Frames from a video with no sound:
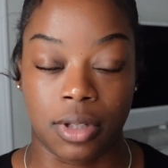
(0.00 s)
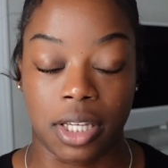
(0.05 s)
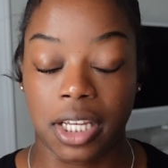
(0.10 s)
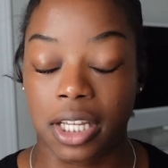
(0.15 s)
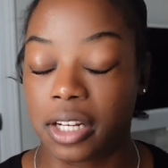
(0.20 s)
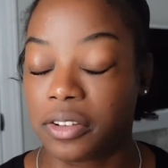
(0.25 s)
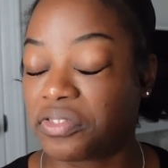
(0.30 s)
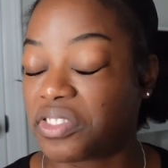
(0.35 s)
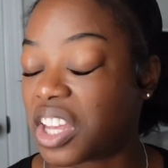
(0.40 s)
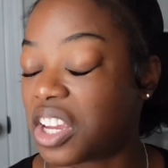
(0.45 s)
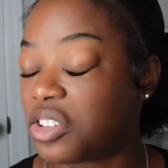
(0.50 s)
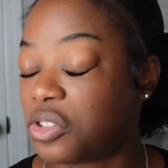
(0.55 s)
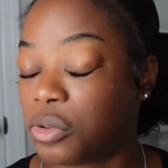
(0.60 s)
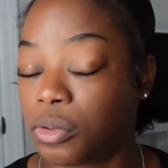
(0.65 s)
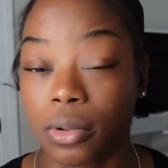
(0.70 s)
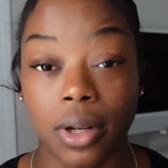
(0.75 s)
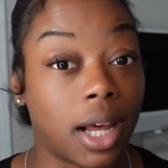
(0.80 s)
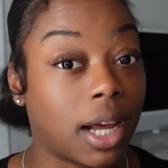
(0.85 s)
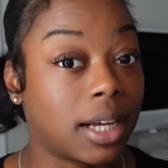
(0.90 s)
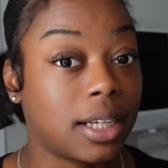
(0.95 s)
And if they
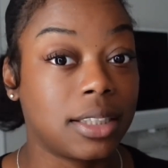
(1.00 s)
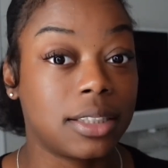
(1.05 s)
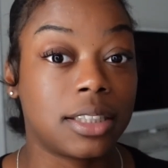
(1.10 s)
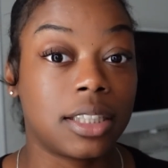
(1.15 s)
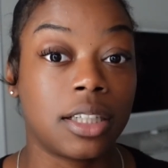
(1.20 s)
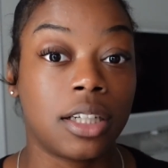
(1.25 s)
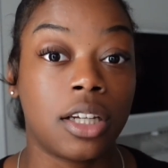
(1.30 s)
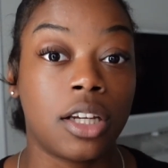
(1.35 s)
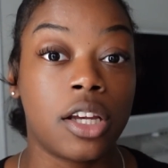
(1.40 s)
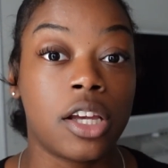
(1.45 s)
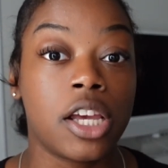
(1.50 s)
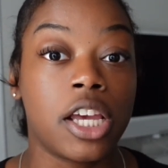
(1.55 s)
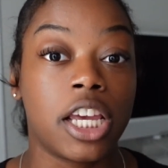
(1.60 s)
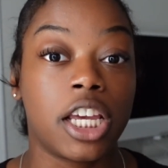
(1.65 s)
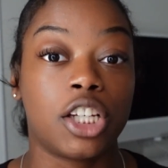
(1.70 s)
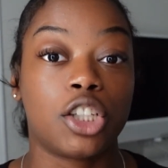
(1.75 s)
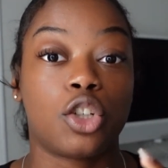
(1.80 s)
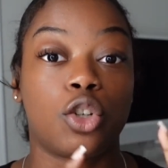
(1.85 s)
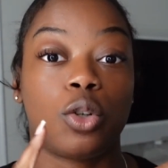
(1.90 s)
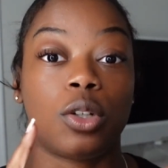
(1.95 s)
do not,
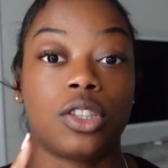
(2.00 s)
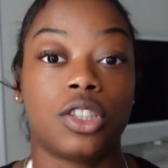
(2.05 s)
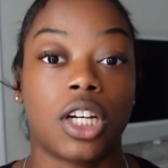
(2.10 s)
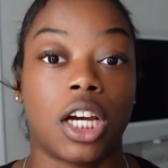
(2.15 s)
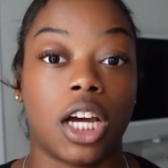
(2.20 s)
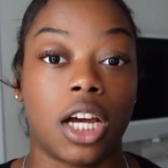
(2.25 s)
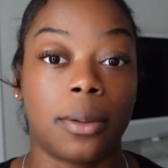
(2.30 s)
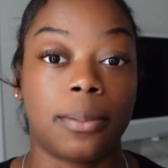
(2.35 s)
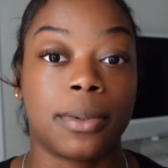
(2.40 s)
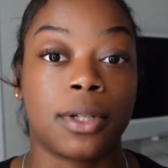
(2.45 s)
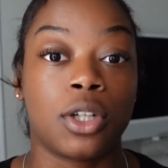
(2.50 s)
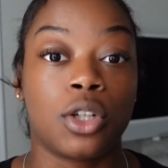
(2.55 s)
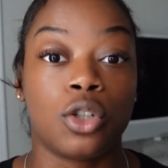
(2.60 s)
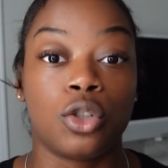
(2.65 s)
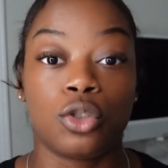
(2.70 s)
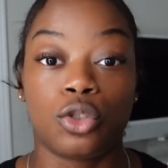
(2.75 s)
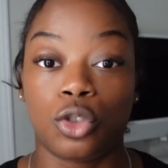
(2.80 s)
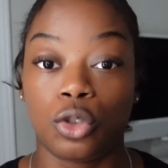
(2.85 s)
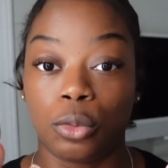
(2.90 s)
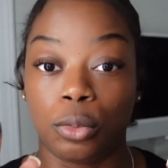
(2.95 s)
it's your job
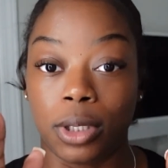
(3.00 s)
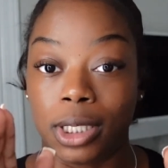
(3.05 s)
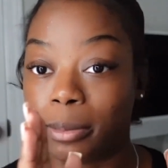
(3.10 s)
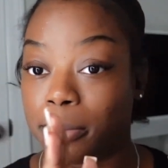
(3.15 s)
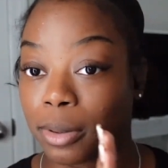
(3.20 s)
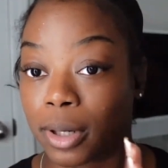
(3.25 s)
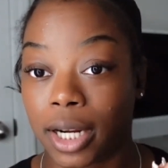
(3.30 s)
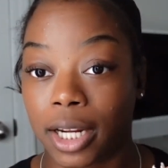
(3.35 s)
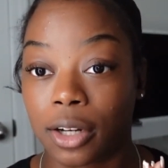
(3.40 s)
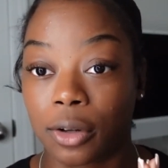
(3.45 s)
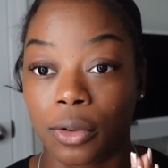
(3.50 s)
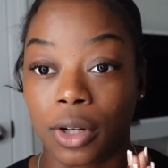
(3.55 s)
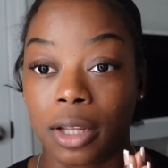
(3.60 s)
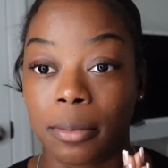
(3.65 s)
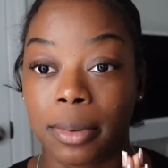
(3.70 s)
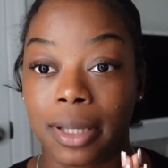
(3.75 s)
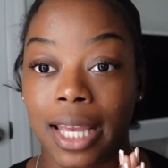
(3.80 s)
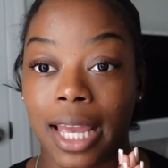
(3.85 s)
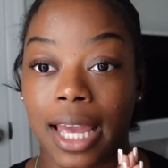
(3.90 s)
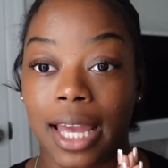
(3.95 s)
to be praying on their
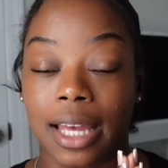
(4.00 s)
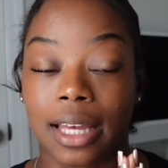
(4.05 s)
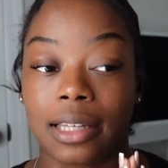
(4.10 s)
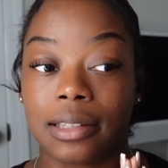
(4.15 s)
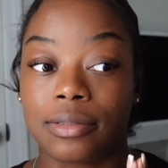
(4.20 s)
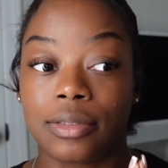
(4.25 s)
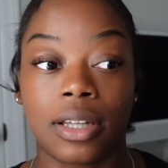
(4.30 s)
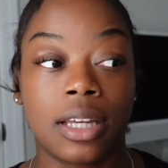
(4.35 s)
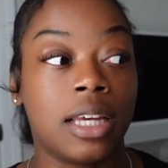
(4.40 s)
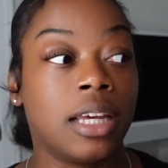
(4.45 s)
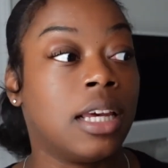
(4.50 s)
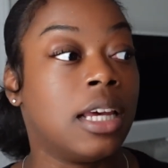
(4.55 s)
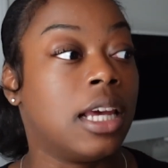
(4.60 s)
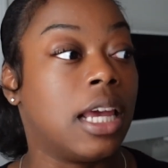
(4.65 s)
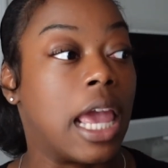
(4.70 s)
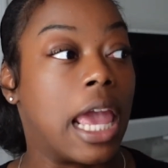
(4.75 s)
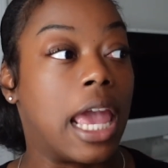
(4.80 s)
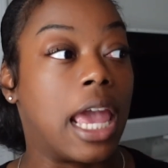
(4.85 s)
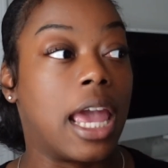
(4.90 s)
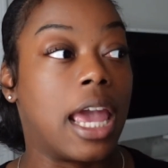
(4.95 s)
behalf
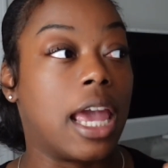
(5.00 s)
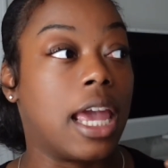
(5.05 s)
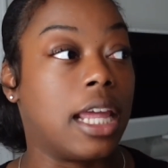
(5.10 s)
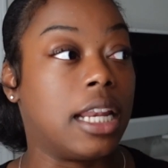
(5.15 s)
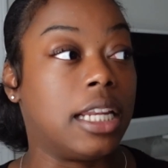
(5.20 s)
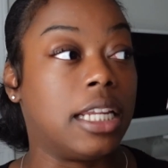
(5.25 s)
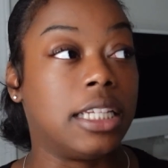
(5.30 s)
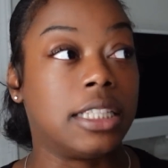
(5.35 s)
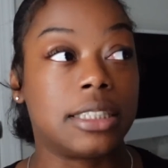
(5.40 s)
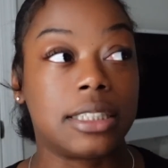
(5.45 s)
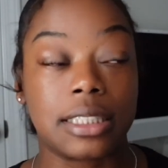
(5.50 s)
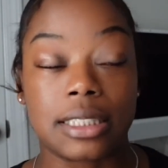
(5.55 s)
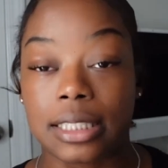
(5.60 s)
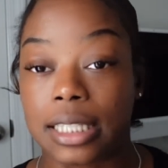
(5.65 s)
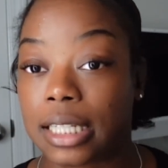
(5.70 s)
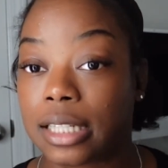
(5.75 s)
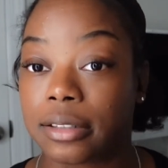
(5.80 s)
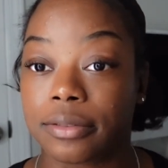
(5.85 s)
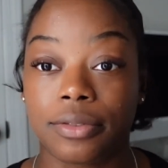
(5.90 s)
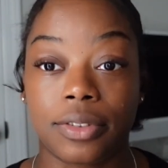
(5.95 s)
and
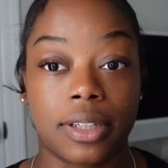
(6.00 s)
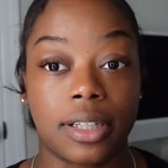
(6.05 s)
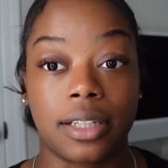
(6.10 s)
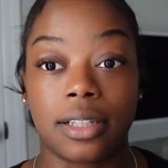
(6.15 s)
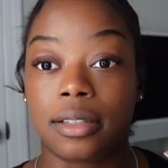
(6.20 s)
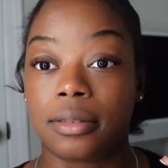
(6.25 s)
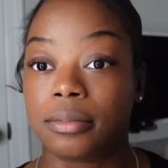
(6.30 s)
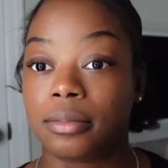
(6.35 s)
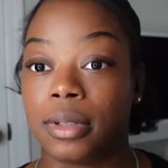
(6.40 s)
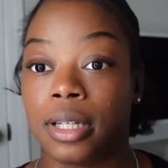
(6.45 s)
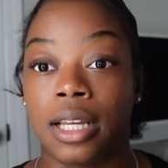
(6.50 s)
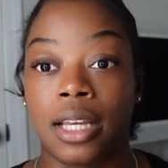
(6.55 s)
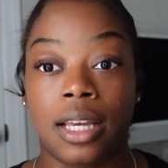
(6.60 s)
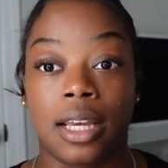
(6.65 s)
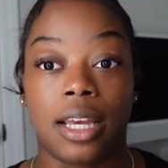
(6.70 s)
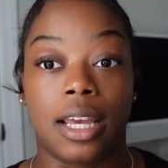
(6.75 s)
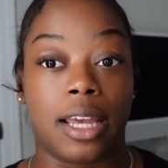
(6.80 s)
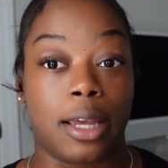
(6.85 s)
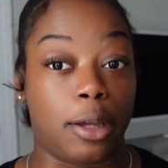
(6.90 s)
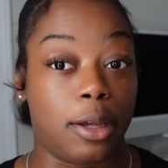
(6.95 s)
interceding for them
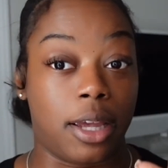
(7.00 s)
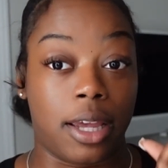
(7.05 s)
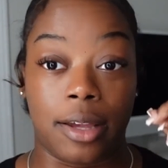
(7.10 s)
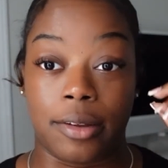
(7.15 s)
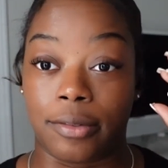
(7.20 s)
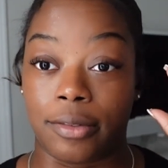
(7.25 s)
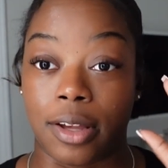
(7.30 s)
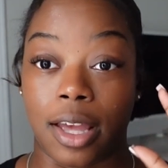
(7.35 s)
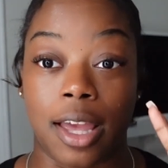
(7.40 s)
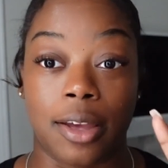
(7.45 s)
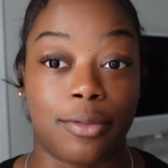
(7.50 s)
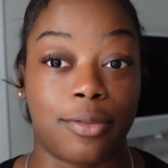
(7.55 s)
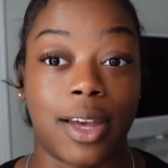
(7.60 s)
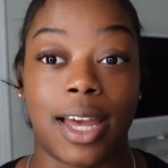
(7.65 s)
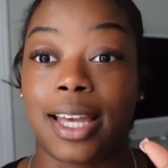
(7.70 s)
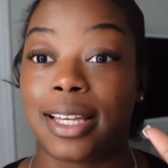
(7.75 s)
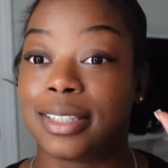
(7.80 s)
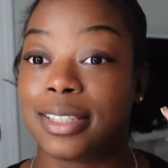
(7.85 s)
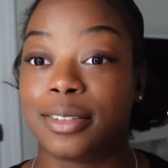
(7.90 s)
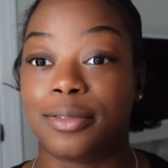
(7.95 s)
and
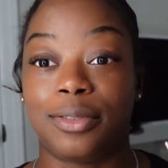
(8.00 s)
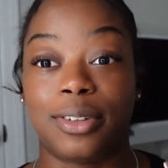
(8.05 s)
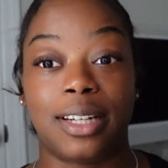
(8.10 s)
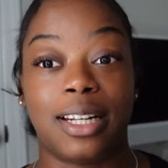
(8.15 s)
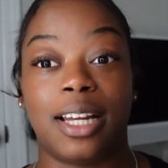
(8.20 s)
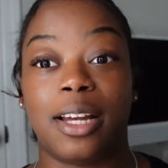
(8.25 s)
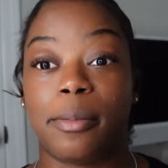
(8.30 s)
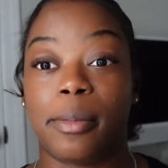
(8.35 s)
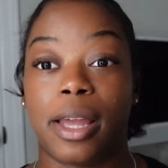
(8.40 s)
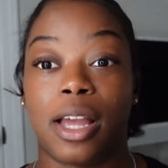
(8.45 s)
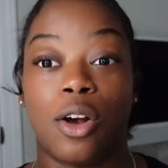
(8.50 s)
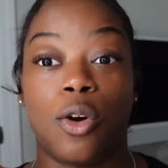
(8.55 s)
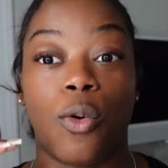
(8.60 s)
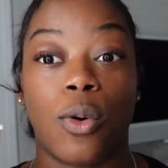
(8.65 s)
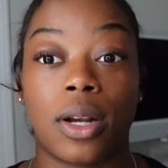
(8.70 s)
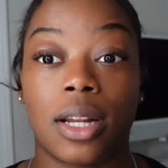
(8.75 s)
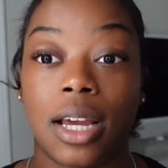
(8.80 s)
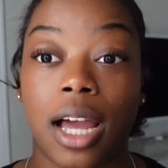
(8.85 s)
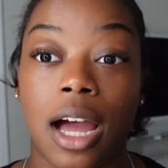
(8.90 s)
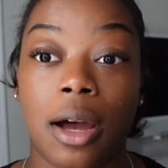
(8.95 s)
fasting for them and
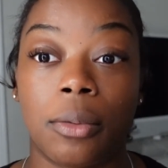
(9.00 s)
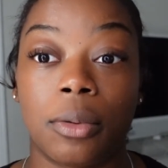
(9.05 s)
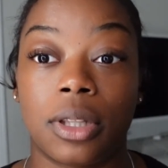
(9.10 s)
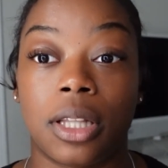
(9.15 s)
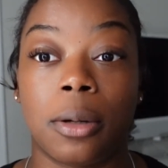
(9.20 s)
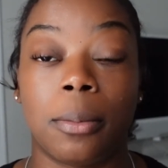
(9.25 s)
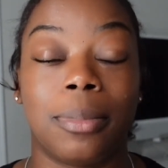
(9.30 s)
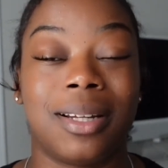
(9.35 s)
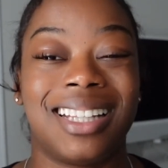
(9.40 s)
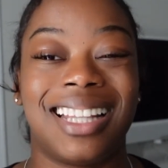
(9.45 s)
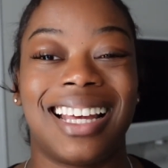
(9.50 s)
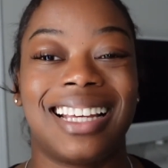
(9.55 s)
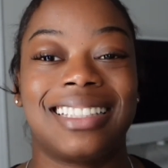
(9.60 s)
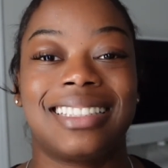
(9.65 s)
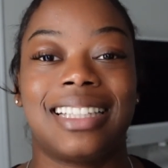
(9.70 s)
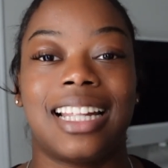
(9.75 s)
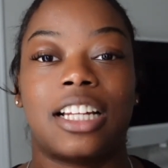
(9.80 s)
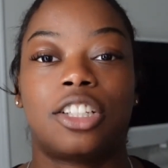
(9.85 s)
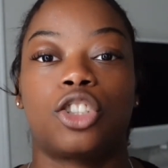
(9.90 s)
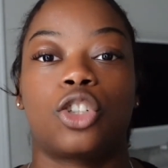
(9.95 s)
going to God with them. But
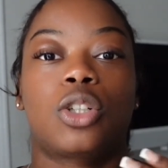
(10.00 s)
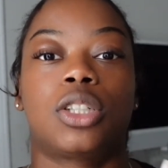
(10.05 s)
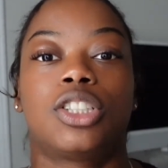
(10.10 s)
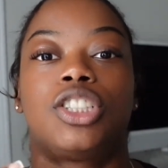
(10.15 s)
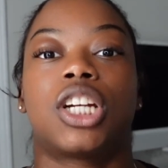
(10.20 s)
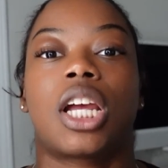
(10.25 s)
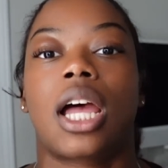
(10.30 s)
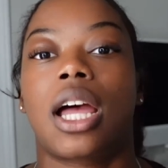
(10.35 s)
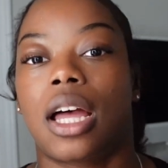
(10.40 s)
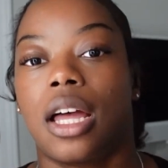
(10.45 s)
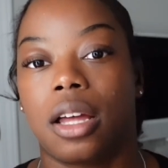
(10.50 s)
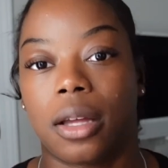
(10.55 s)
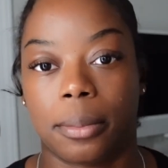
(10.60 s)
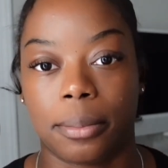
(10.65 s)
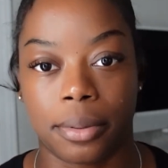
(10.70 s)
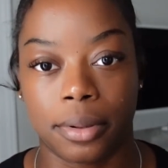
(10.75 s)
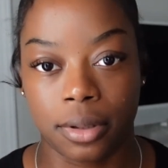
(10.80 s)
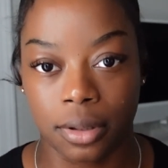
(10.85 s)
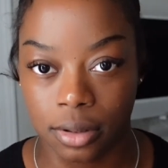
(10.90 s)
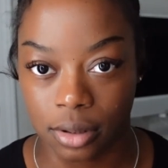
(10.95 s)
that's not your
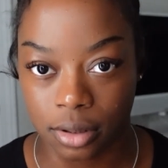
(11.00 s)
job